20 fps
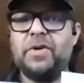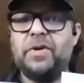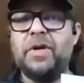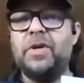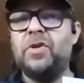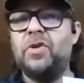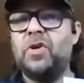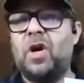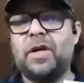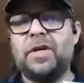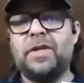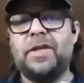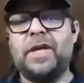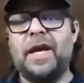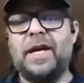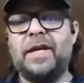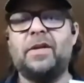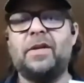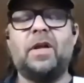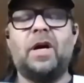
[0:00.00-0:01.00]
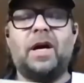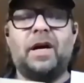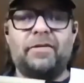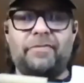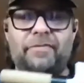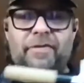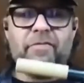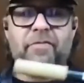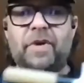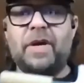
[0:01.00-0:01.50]
can knock the handle
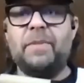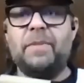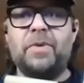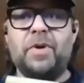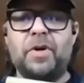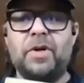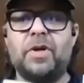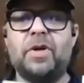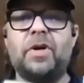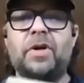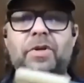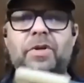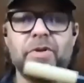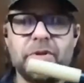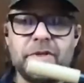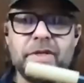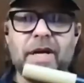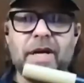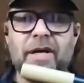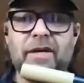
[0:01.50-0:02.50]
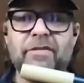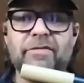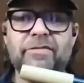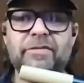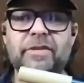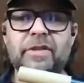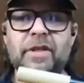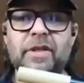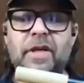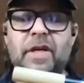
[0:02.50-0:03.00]
off and reburn it on yourself,
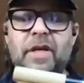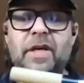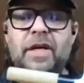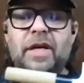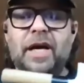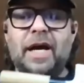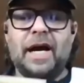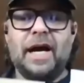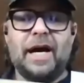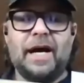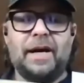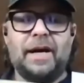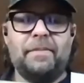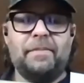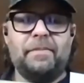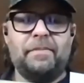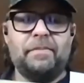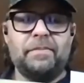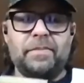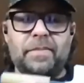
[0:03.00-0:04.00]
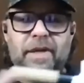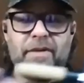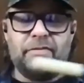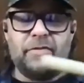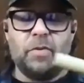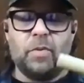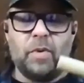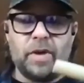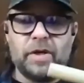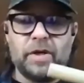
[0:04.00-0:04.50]

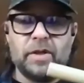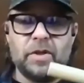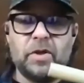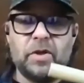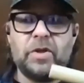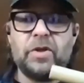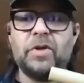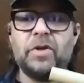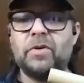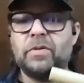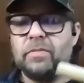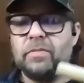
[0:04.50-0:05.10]
if you wanted to look.